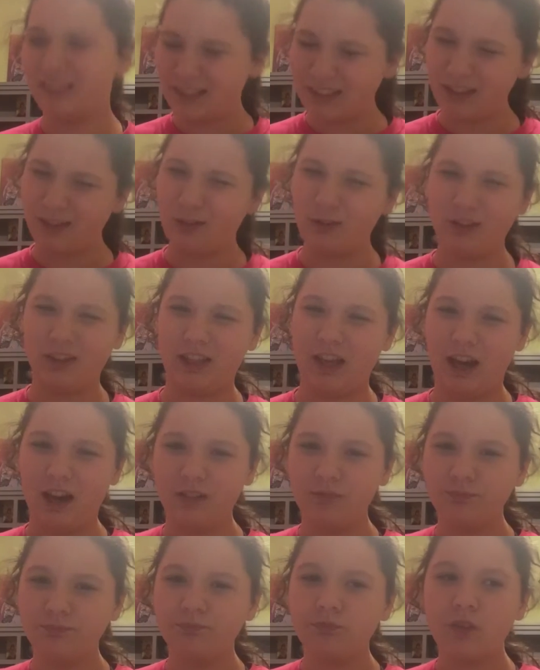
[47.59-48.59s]
So yeah.
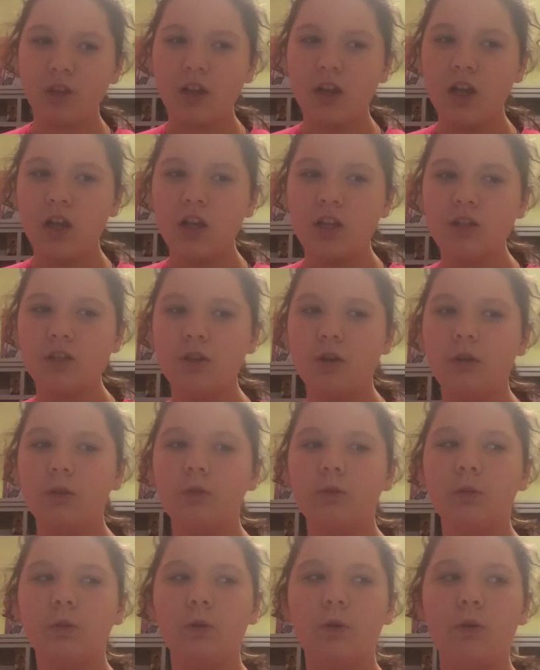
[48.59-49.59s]
So
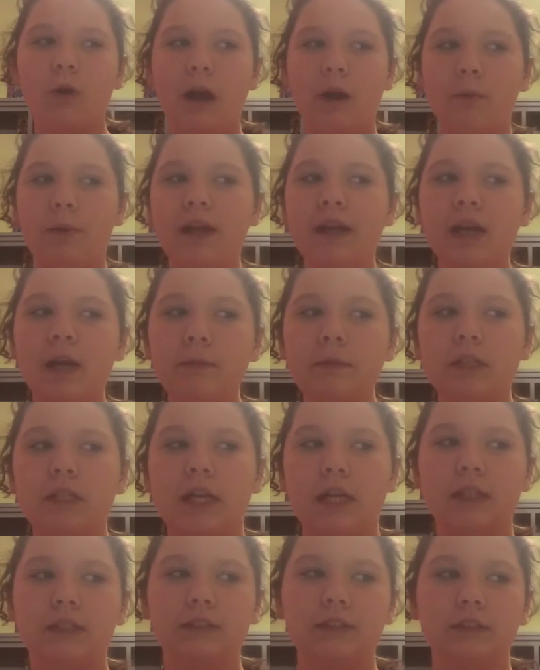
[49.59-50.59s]
I wake up
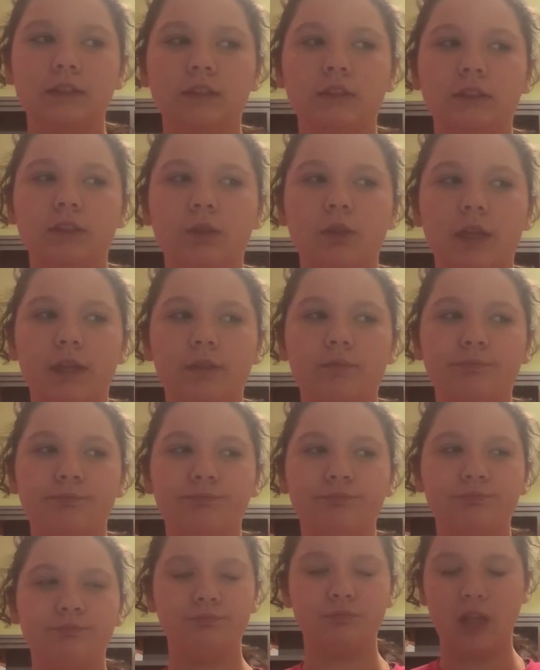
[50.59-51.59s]
like
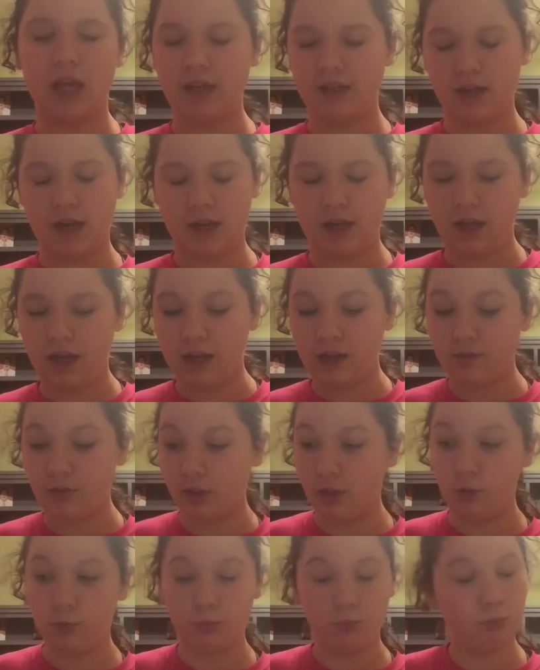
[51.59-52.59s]
that night I have
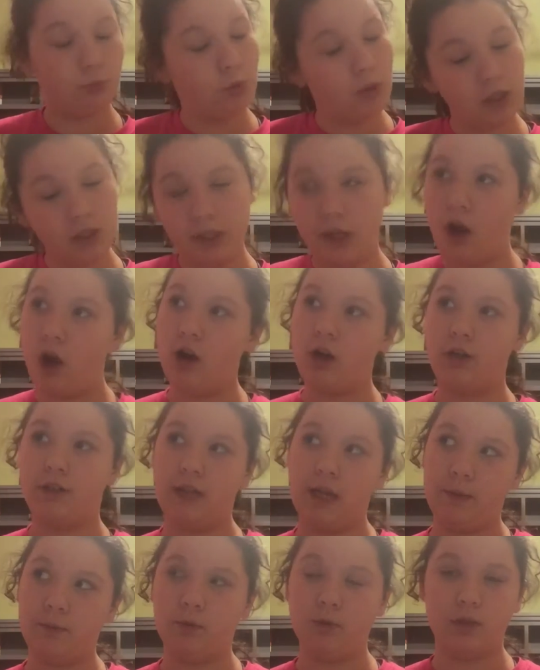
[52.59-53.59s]
like a really hard
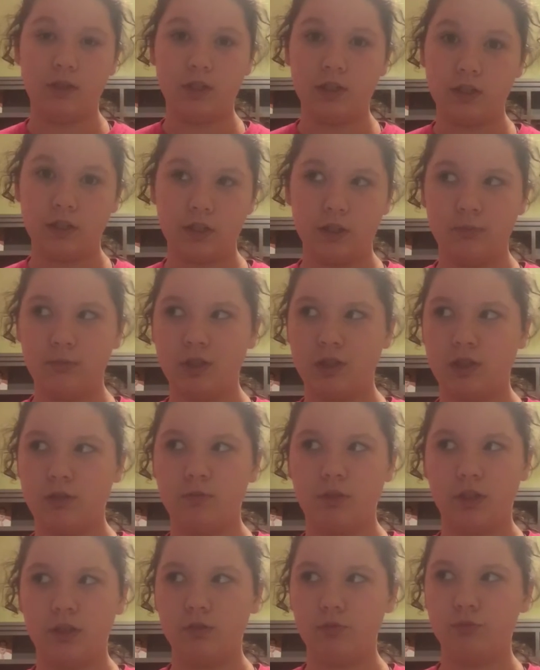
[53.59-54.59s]
time going to sleep because I'm
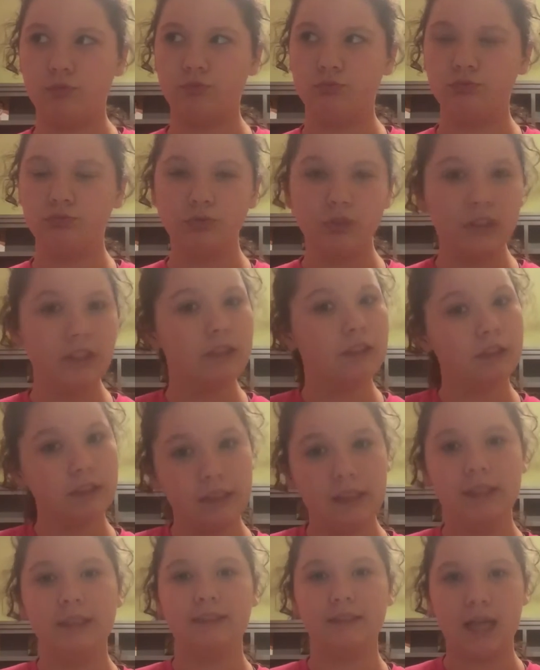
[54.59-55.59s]
like really
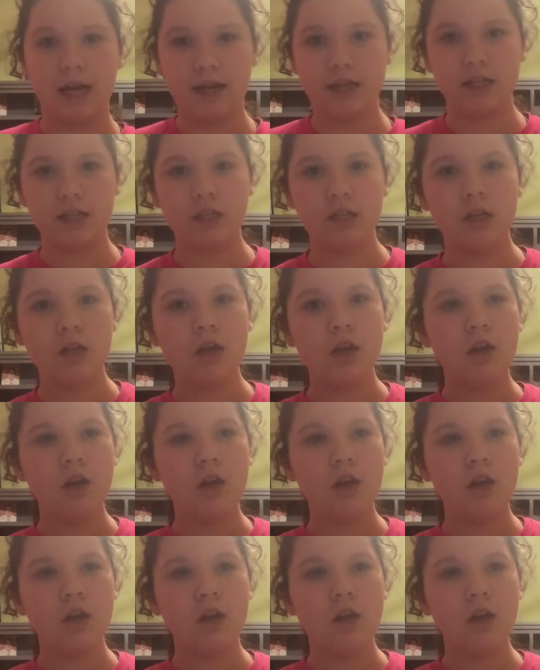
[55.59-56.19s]
excited.